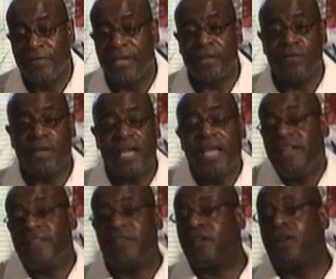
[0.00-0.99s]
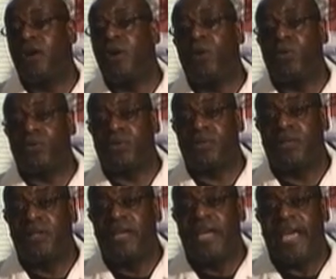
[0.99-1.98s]
then anything goes.
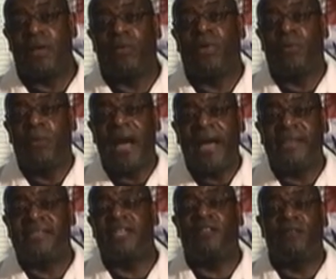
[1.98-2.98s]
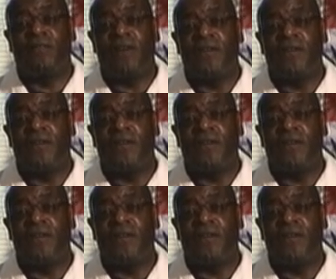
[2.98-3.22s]
And when the mindset